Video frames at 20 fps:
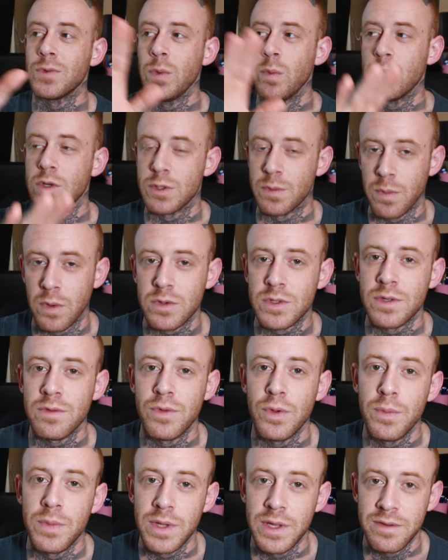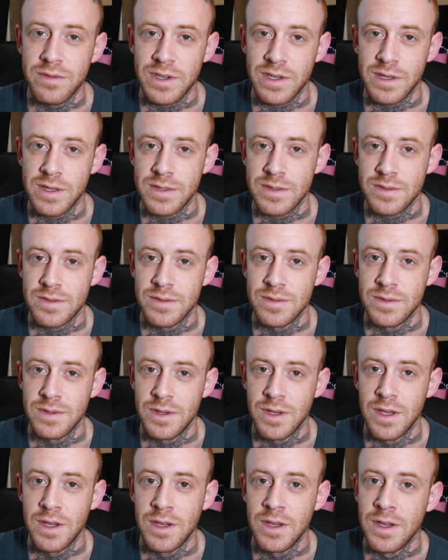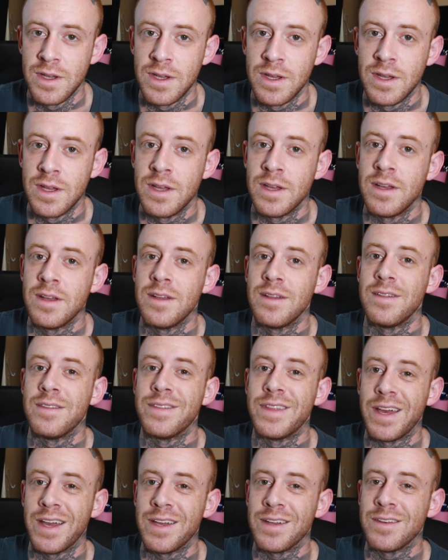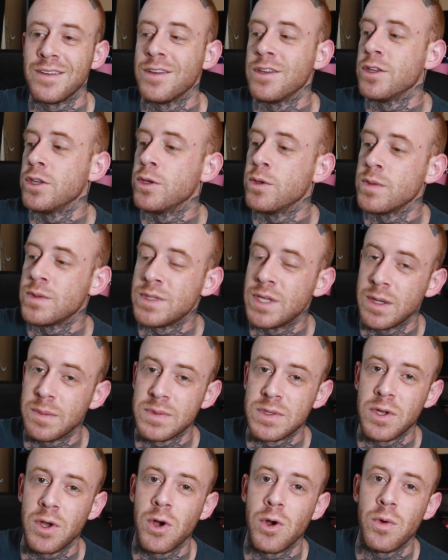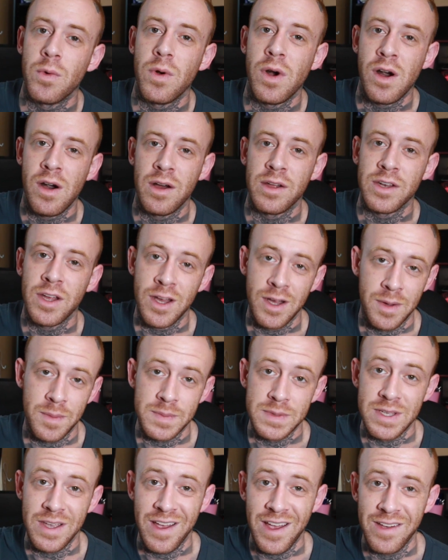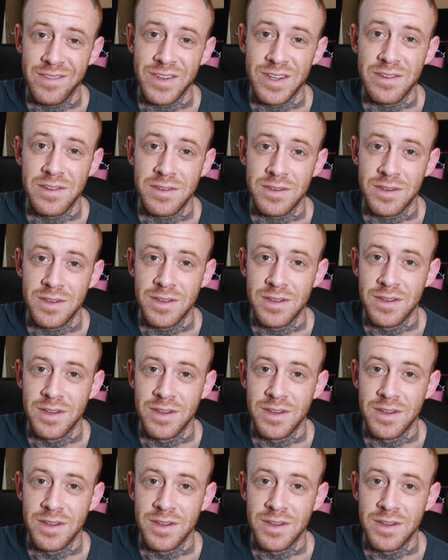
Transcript: which most of you believe it is, then you tiptoe on up to heaven.